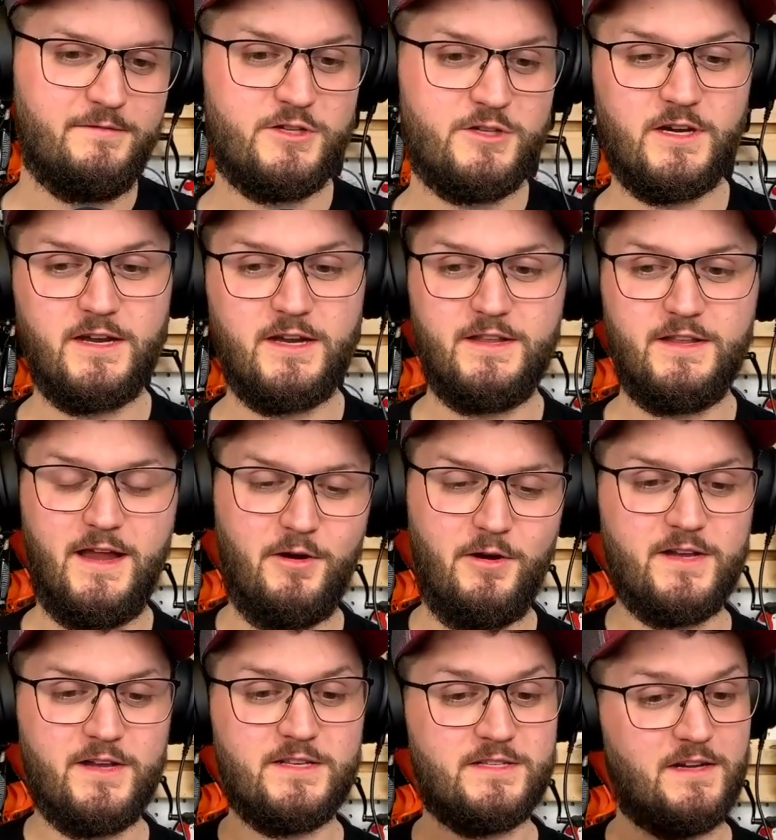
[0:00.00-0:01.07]
fishing in the
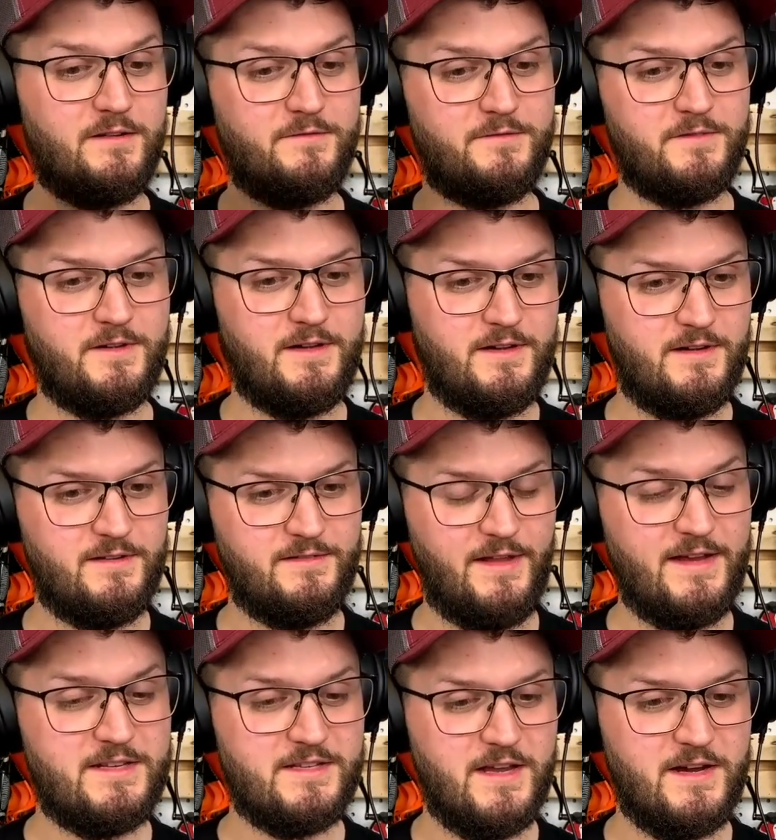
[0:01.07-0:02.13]
areas of
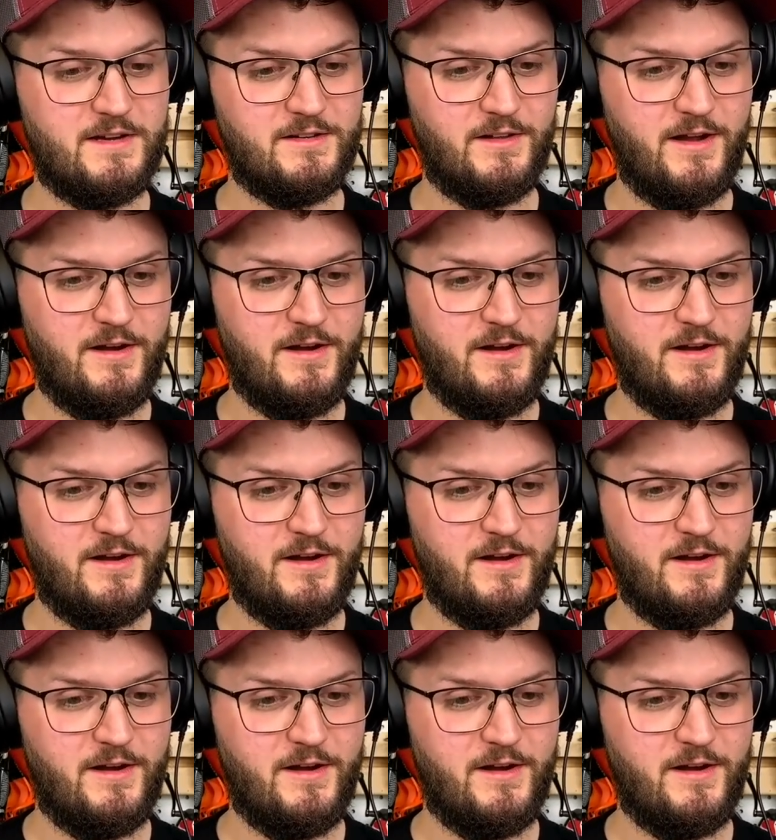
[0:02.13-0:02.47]
Lake St.